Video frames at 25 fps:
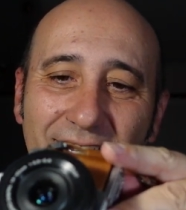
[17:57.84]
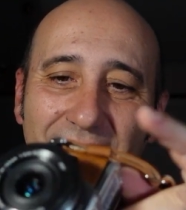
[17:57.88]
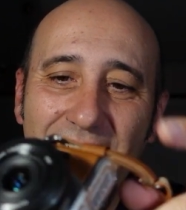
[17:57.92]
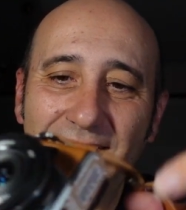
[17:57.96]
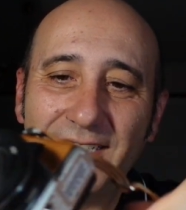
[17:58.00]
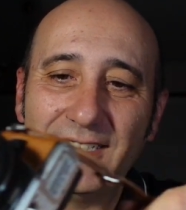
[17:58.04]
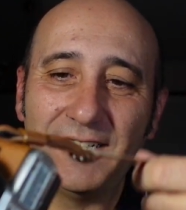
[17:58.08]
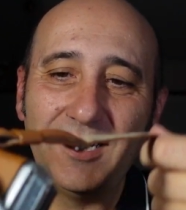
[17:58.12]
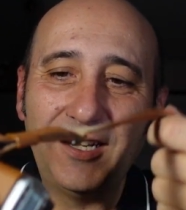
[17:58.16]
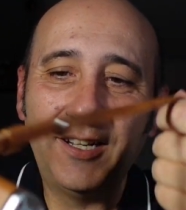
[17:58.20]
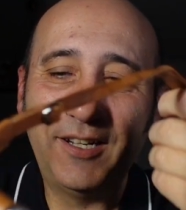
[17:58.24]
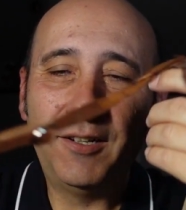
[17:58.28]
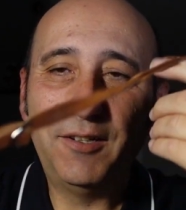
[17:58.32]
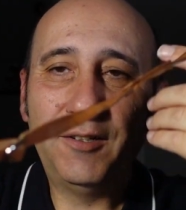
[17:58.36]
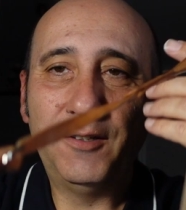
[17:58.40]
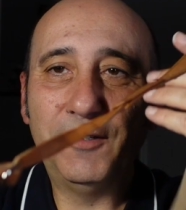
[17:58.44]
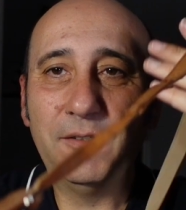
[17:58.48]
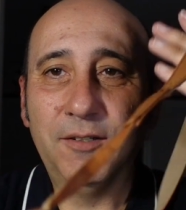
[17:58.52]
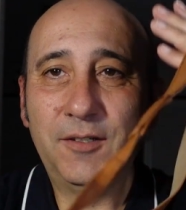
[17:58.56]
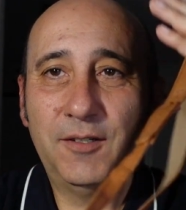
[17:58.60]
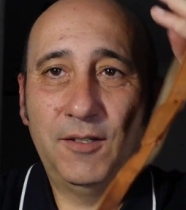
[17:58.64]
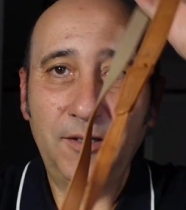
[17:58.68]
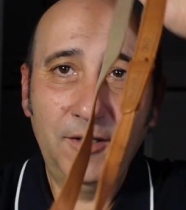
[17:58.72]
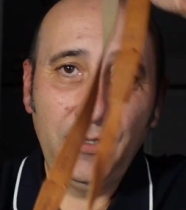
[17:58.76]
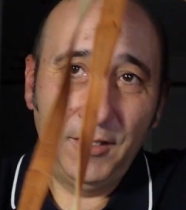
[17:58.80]
So,
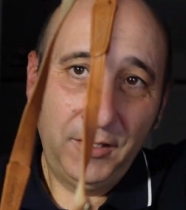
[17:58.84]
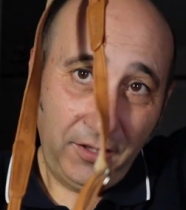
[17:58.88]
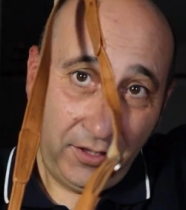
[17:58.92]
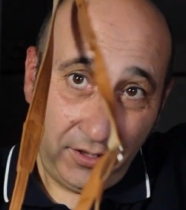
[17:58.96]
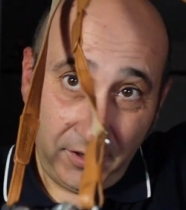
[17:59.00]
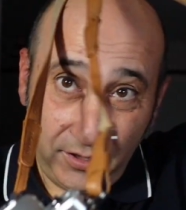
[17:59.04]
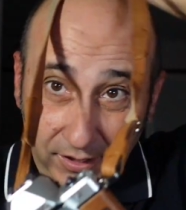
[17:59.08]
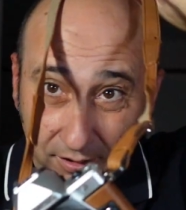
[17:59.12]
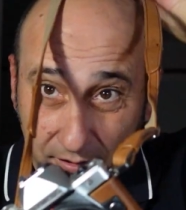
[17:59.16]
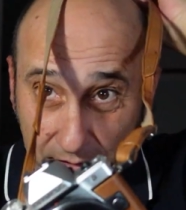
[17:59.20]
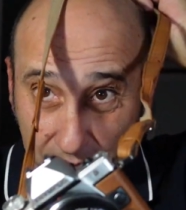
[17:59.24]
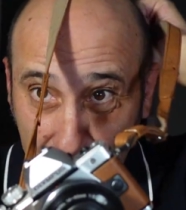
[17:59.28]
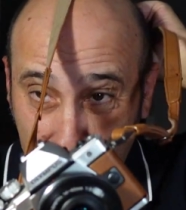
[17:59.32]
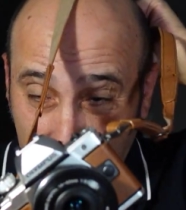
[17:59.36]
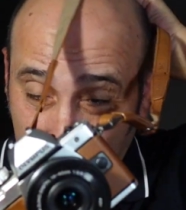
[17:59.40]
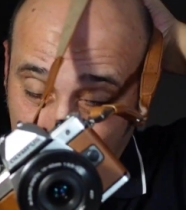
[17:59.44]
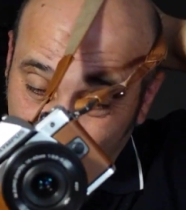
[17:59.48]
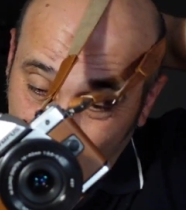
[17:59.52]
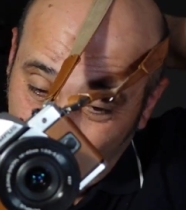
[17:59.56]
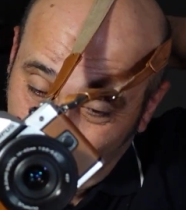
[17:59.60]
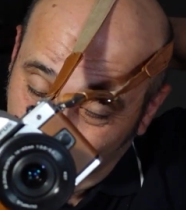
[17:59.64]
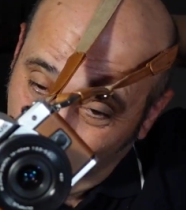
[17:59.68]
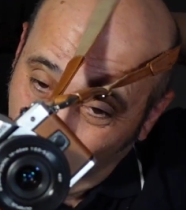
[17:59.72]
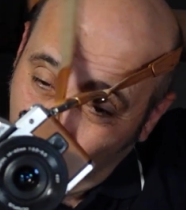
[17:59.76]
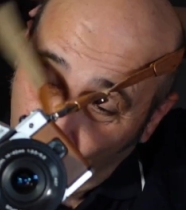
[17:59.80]

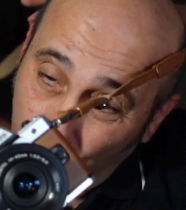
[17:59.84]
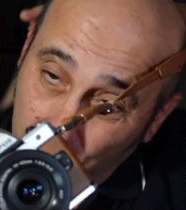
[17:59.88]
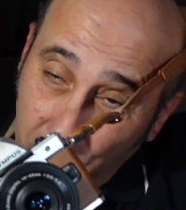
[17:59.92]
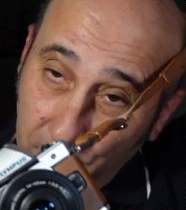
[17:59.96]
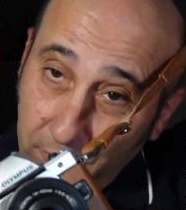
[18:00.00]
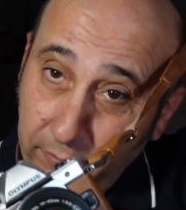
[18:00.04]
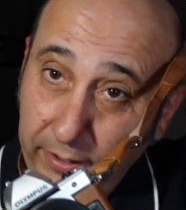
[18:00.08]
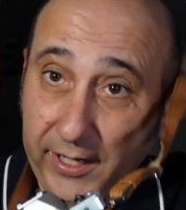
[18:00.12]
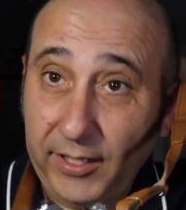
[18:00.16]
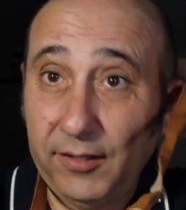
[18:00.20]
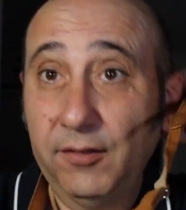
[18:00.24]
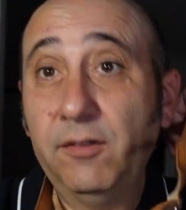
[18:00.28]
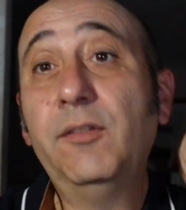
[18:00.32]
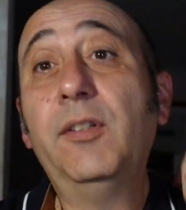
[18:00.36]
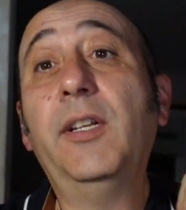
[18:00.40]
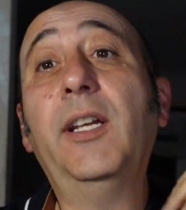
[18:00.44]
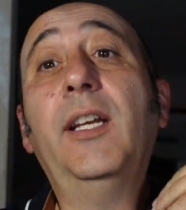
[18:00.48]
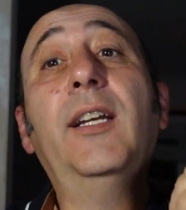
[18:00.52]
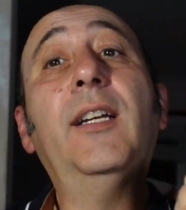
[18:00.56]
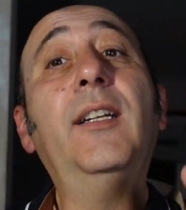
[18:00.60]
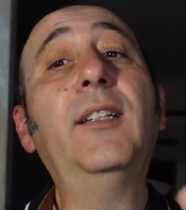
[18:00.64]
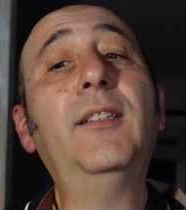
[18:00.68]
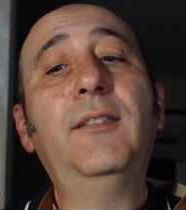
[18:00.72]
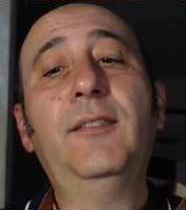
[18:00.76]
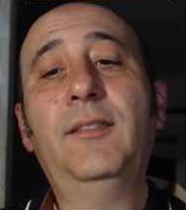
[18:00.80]
walk around
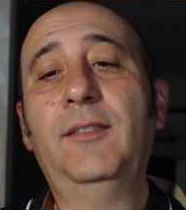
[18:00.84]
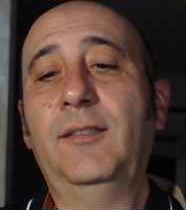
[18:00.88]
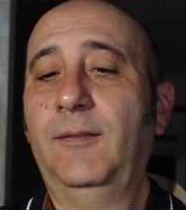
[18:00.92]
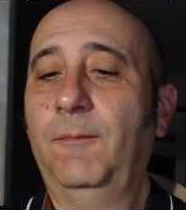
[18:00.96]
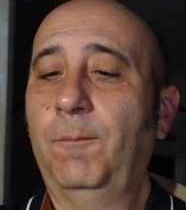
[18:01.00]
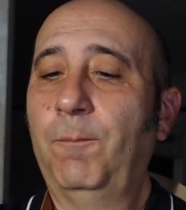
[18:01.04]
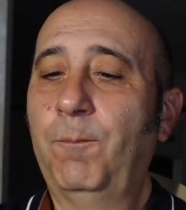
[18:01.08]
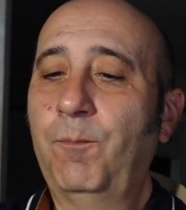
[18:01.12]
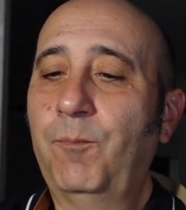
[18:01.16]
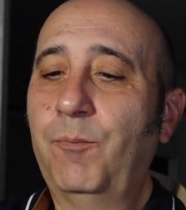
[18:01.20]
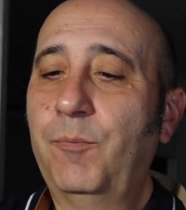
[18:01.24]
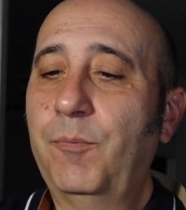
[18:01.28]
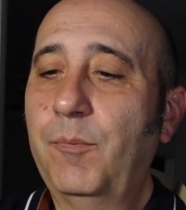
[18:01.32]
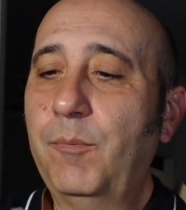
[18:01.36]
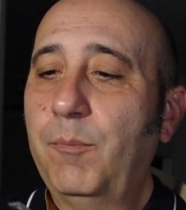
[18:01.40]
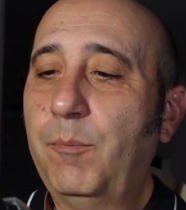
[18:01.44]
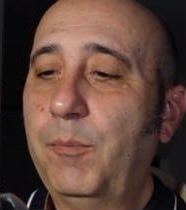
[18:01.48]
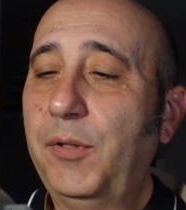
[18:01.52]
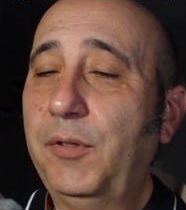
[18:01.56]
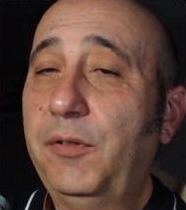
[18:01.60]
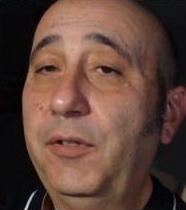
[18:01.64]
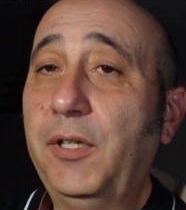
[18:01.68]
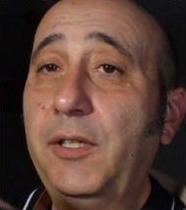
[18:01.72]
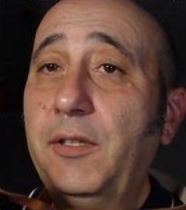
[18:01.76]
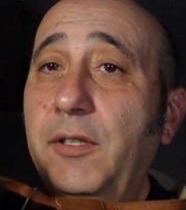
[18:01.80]
town
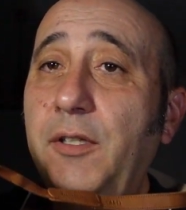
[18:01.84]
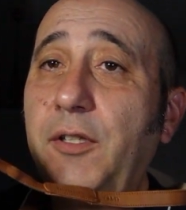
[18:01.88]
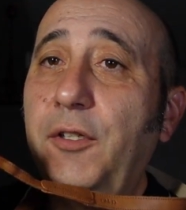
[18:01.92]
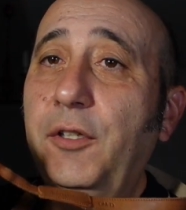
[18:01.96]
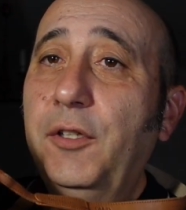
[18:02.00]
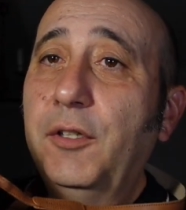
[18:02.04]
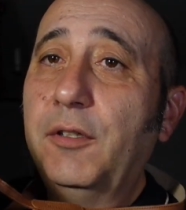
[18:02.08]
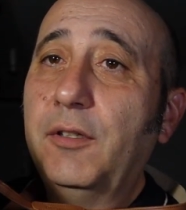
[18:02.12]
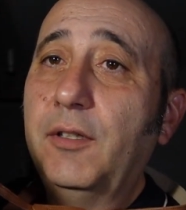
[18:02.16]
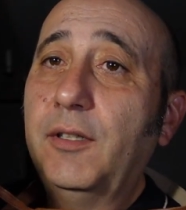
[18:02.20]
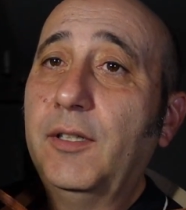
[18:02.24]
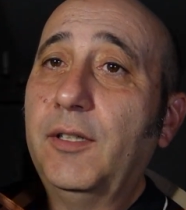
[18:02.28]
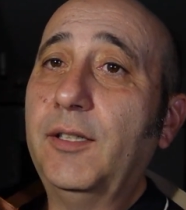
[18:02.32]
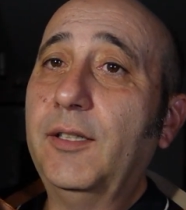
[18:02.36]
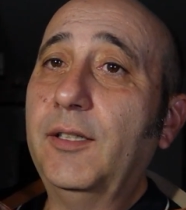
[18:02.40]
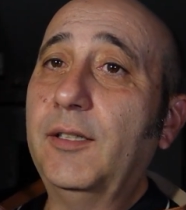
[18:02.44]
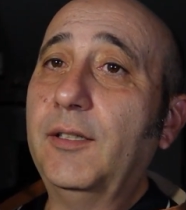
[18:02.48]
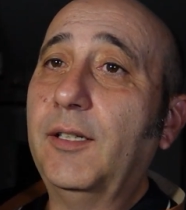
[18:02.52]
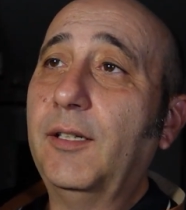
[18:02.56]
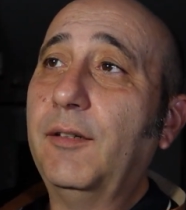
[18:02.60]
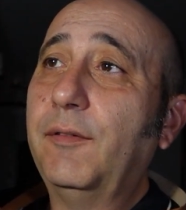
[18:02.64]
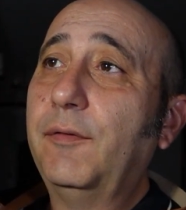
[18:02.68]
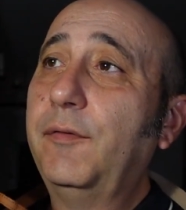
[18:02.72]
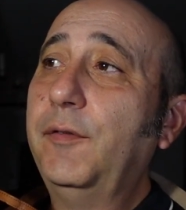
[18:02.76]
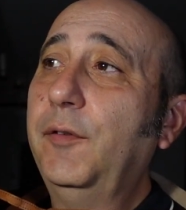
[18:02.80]
pretending you're
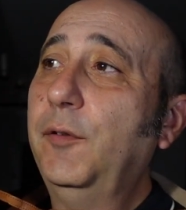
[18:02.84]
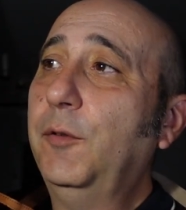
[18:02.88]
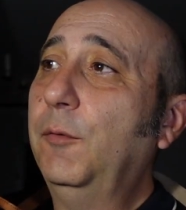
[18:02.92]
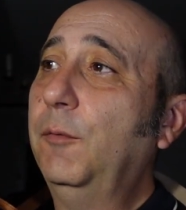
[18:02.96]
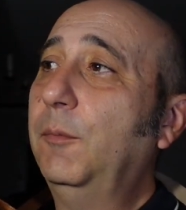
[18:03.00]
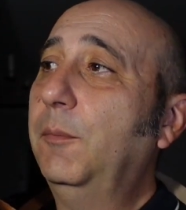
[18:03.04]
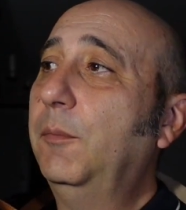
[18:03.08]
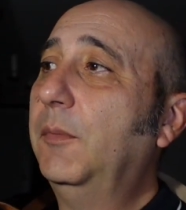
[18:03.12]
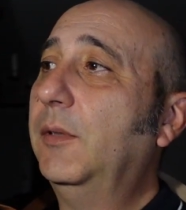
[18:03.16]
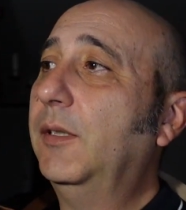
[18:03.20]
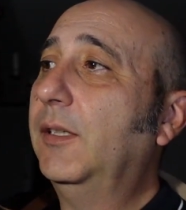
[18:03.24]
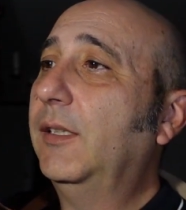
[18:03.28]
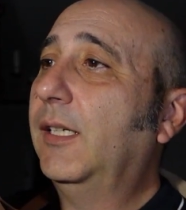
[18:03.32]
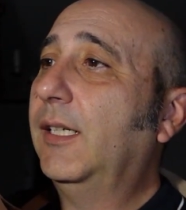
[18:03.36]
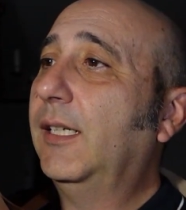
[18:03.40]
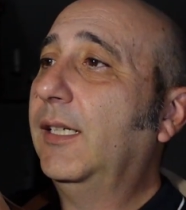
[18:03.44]
a film